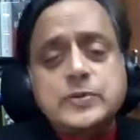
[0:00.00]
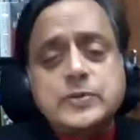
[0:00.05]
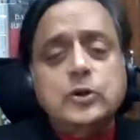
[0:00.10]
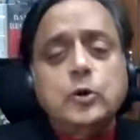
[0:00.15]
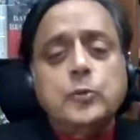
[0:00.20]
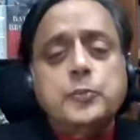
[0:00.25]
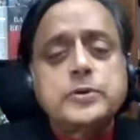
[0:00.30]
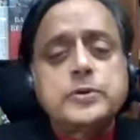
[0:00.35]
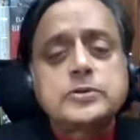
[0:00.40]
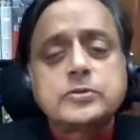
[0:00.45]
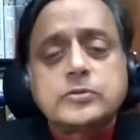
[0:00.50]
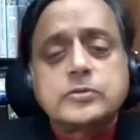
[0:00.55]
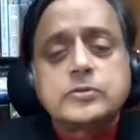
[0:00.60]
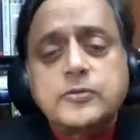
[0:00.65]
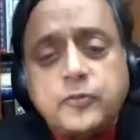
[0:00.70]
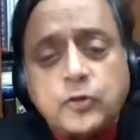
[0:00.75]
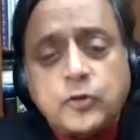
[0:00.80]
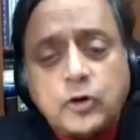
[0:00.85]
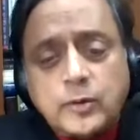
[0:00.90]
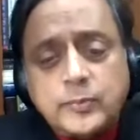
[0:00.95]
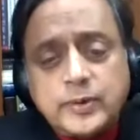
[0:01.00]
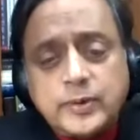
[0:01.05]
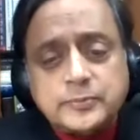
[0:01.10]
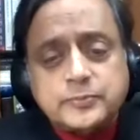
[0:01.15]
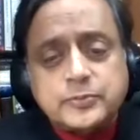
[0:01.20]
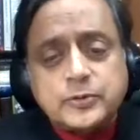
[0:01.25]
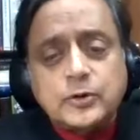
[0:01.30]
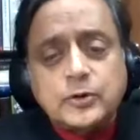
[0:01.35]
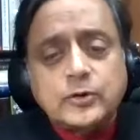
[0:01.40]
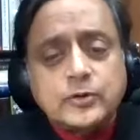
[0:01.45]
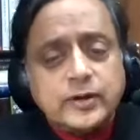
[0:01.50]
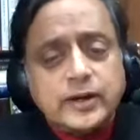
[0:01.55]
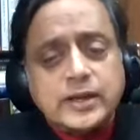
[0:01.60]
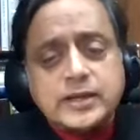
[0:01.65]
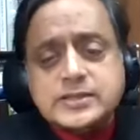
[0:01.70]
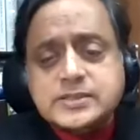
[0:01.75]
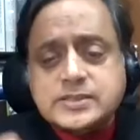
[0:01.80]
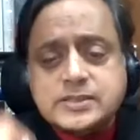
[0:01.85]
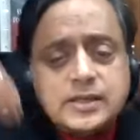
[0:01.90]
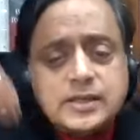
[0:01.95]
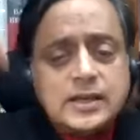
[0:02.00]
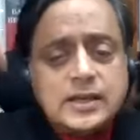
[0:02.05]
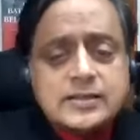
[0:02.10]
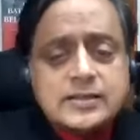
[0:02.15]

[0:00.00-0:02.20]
been open to reform and progress